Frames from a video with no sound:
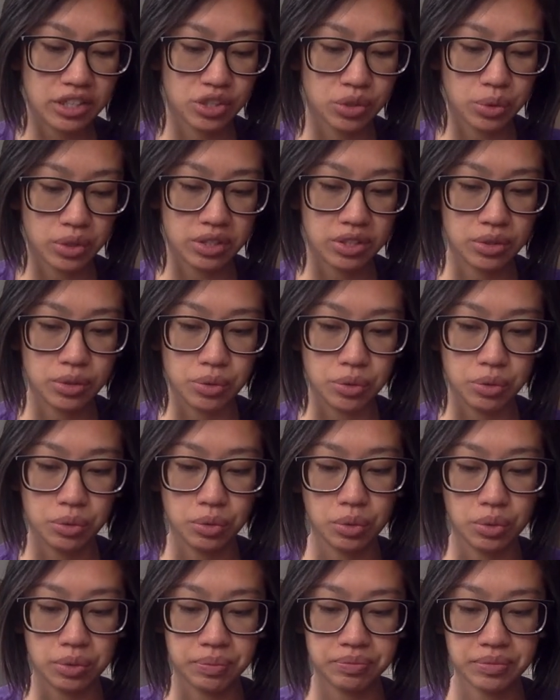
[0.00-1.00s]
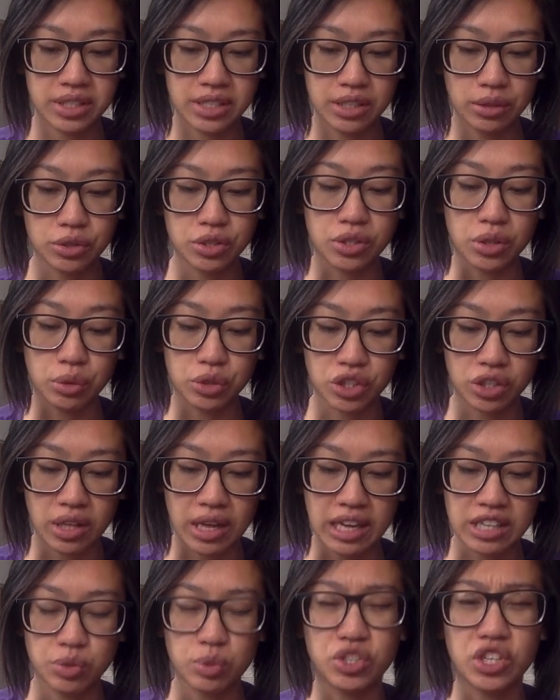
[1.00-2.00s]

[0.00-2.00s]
sure to still socialize,